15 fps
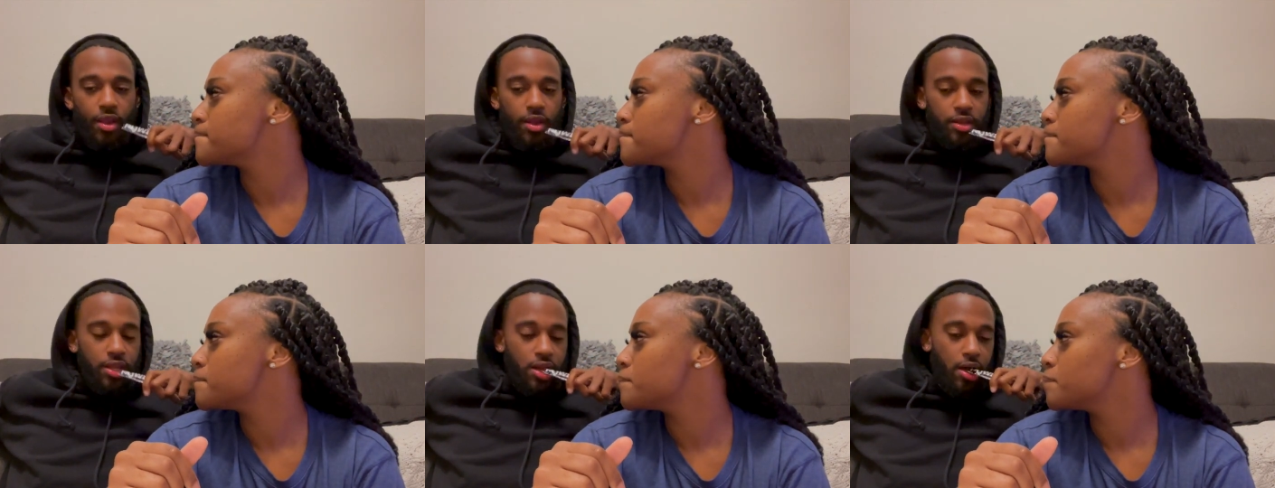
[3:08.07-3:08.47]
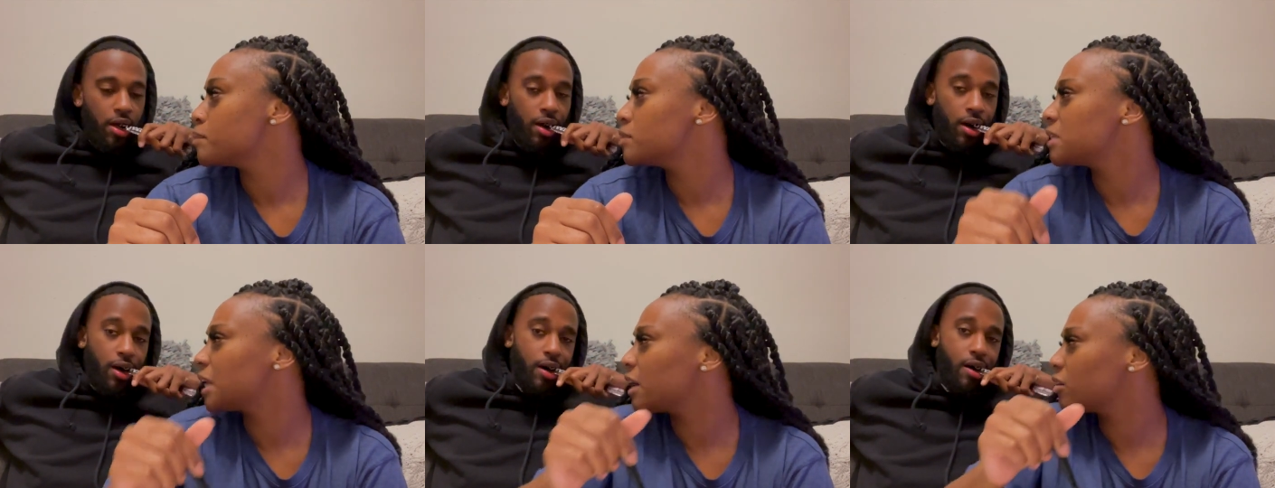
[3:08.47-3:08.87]
Speaker 1: Yeah.
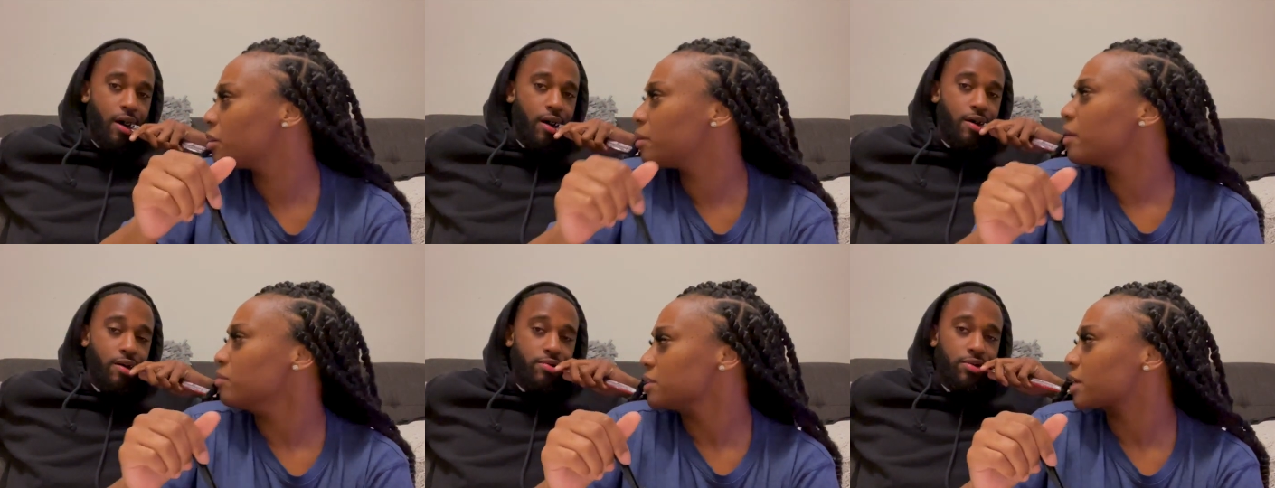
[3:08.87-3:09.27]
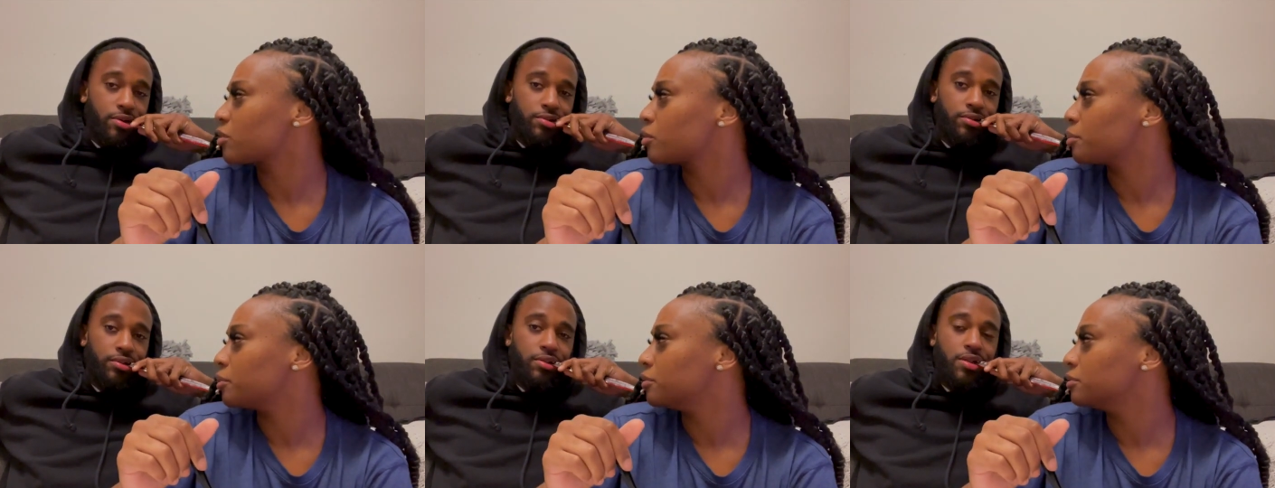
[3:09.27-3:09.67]
Was that a, it was at
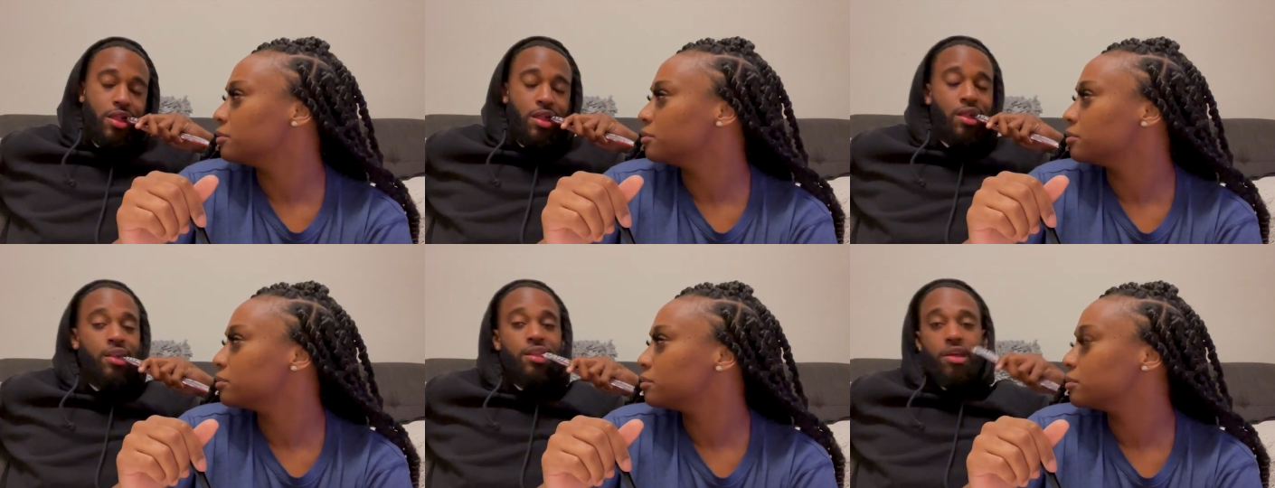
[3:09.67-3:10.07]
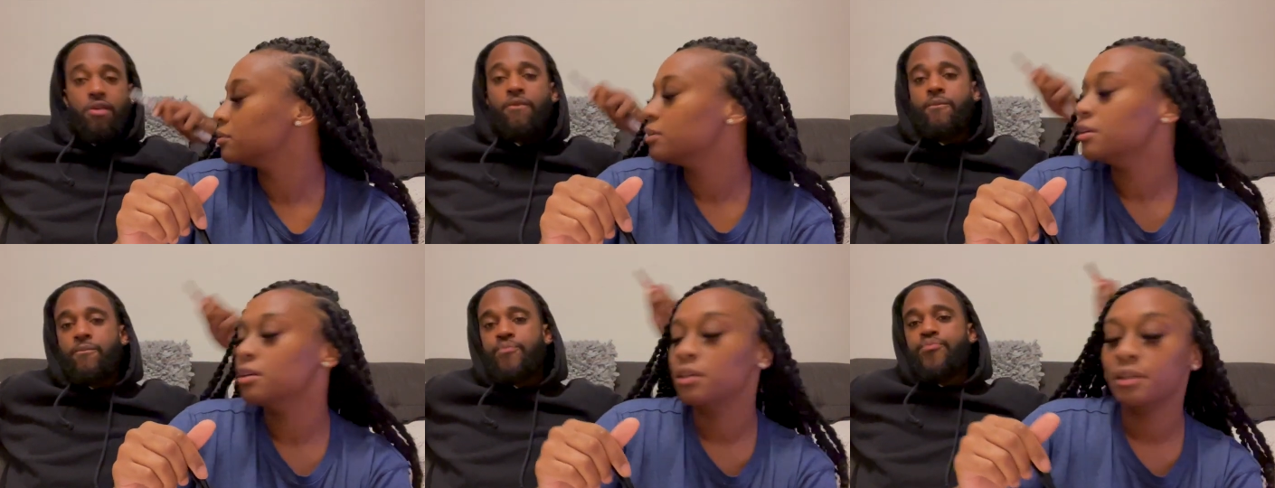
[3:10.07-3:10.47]
Krimmel.
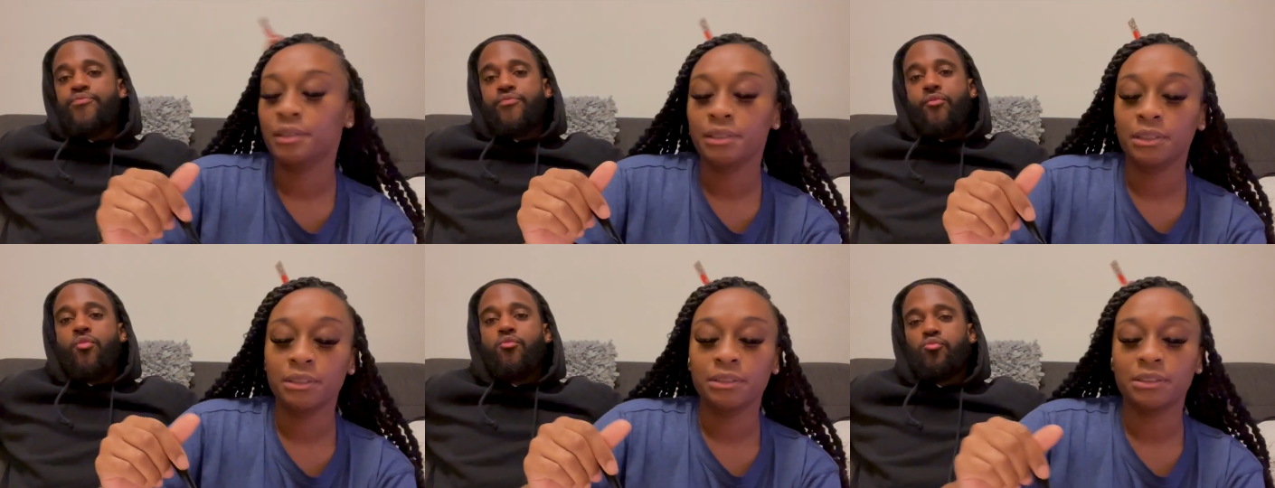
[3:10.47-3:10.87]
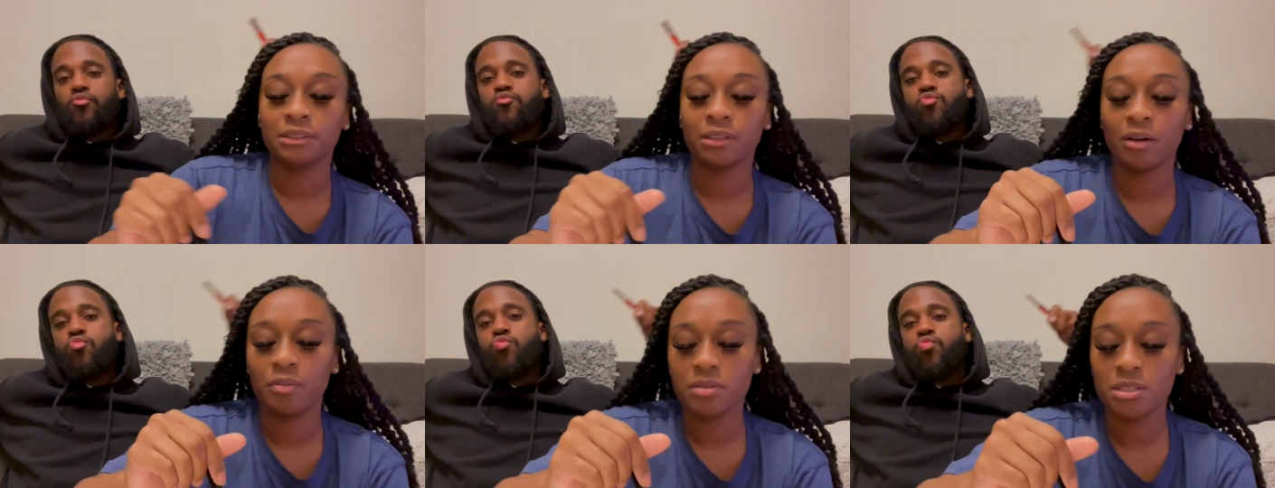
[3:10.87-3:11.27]
So
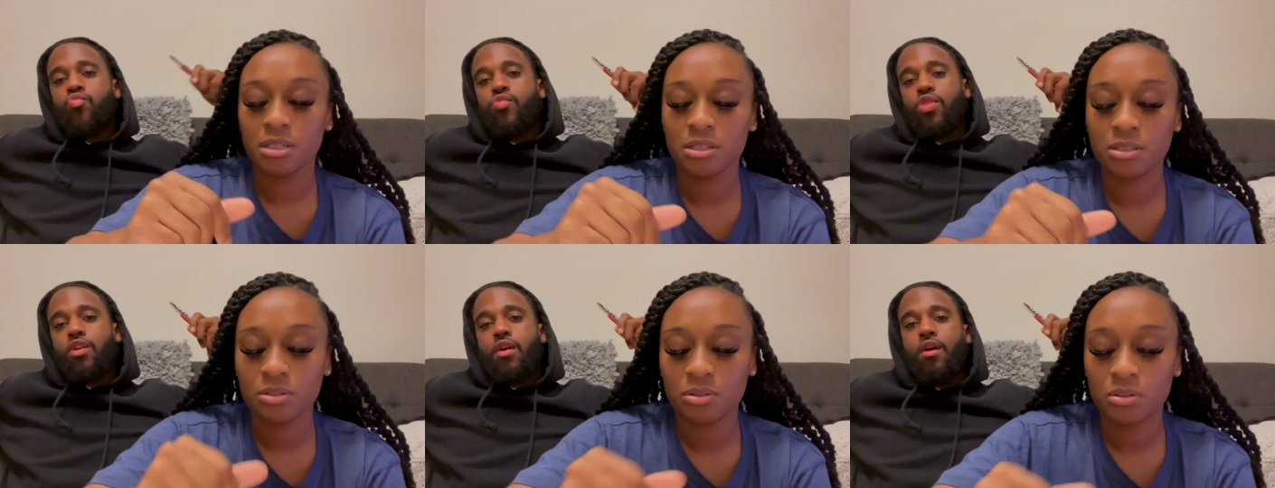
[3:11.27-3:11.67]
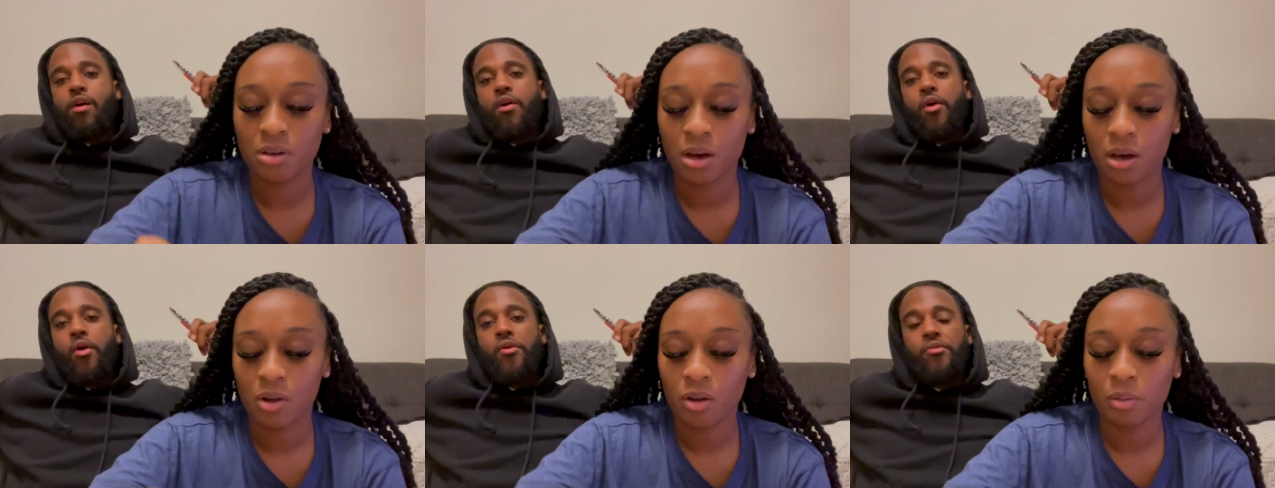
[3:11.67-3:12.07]
I went to this school
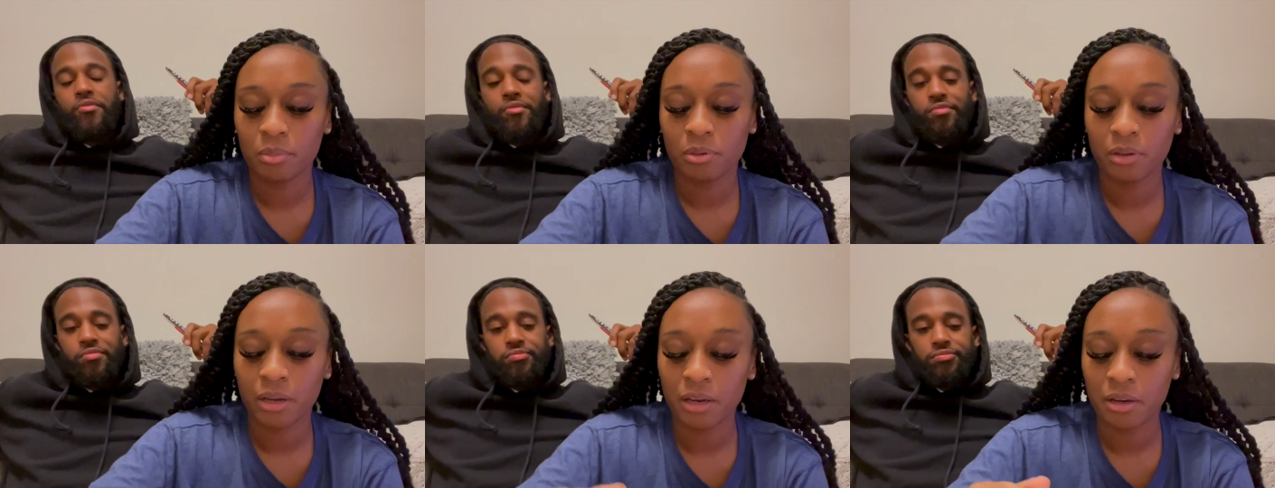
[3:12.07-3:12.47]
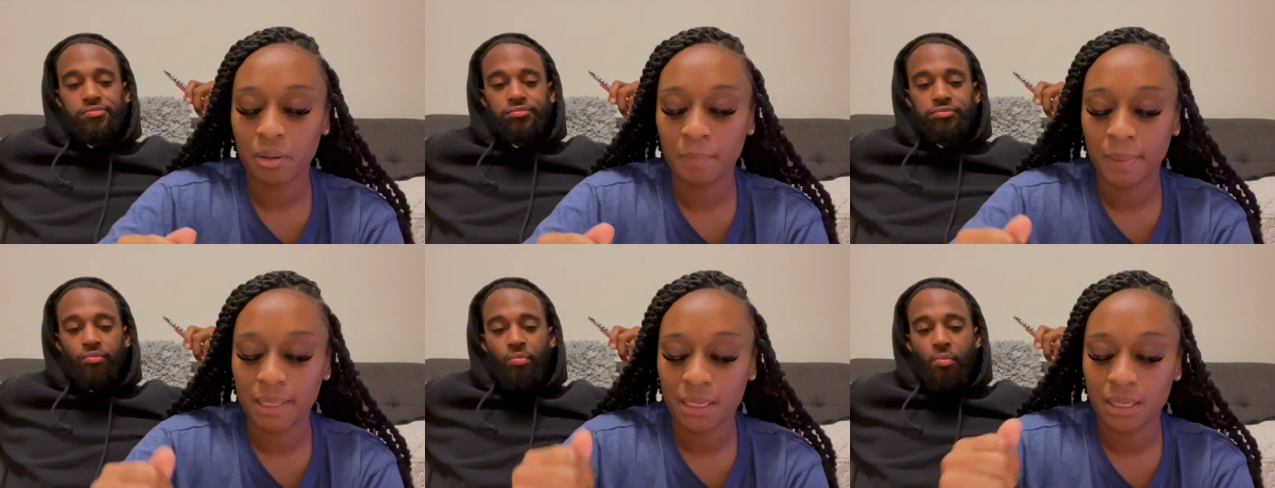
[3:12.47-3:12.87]
called Krimmel
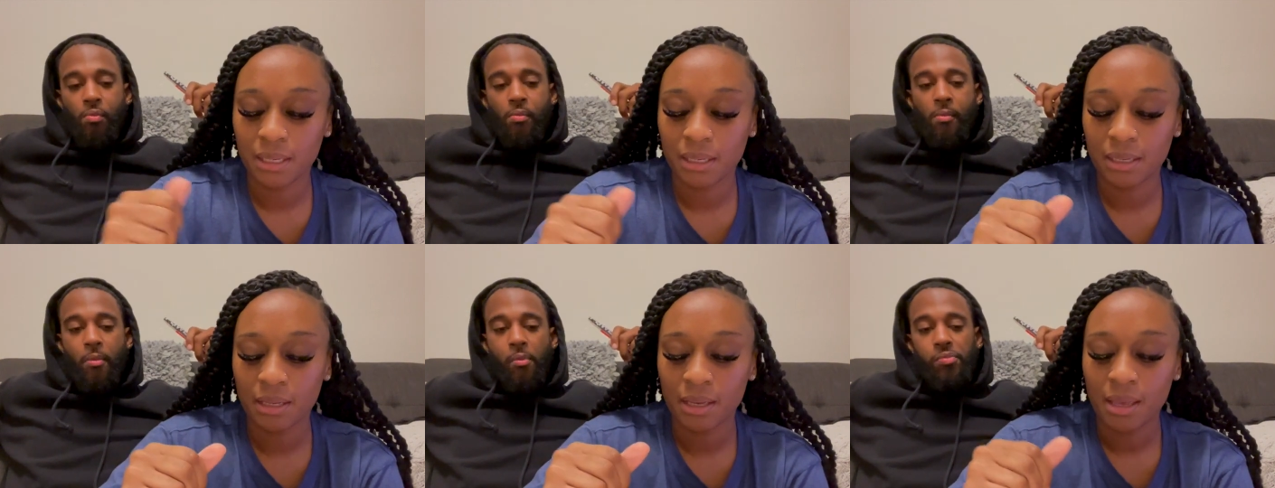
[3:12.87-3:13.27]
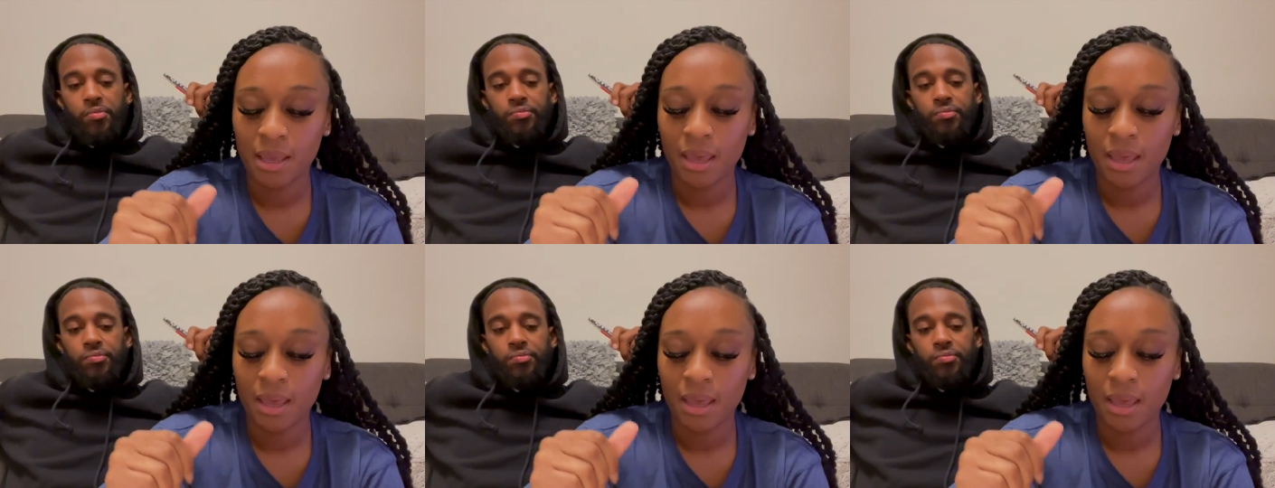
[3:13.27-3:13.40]
Intermediate,